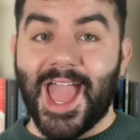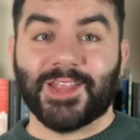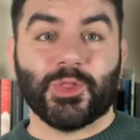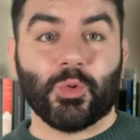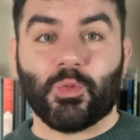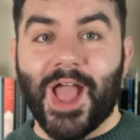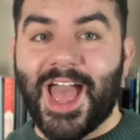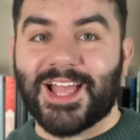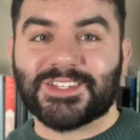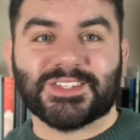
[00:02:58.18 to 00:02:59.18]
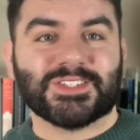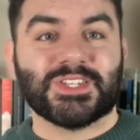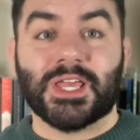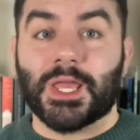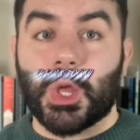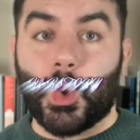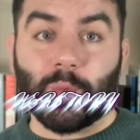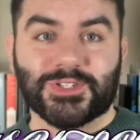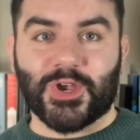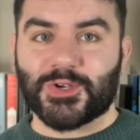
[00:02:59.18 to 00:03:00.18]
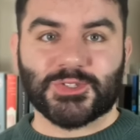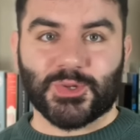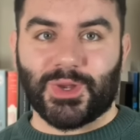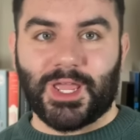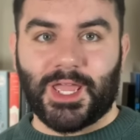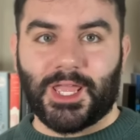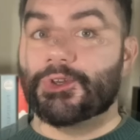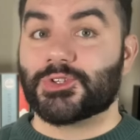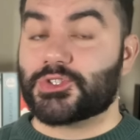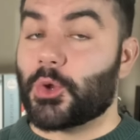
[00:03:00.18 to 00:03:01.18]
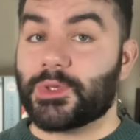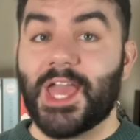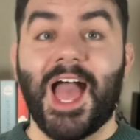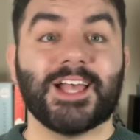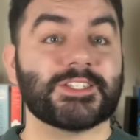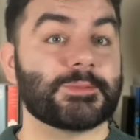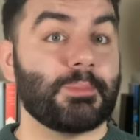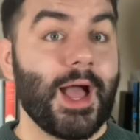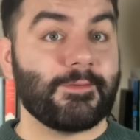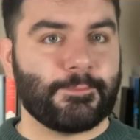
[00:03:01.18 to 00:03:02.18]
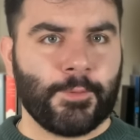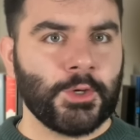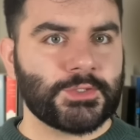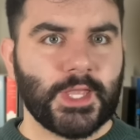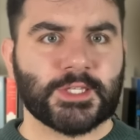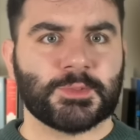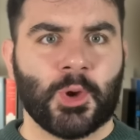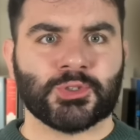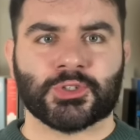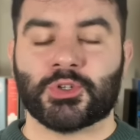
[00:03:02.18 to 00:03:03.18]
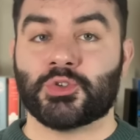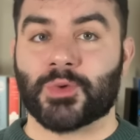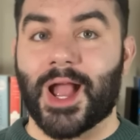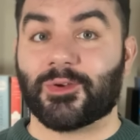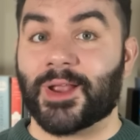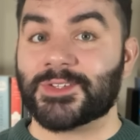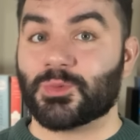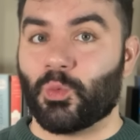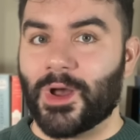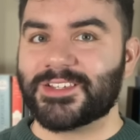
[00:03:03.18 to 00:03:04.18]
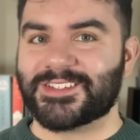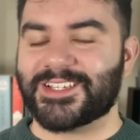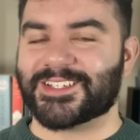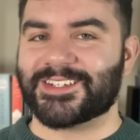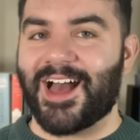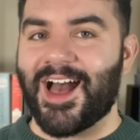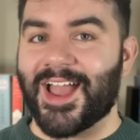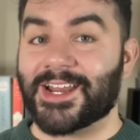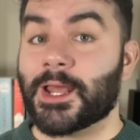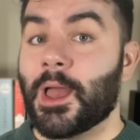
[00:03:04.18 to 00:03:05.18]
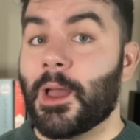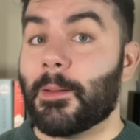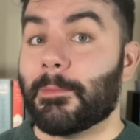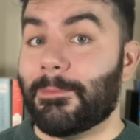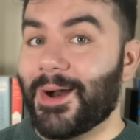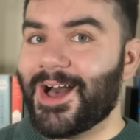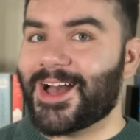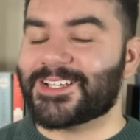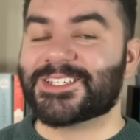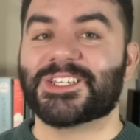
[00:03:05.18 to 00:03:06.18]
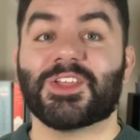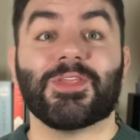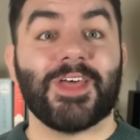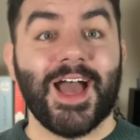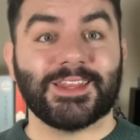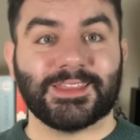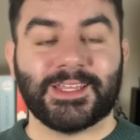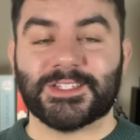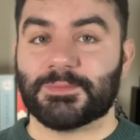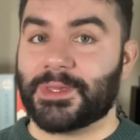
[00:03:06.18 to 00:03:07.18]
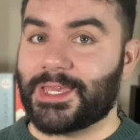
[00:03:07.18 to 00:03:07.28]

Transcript: And the rest was herstory. So yes, my first exposure to Drag Race was season 9, but that leads me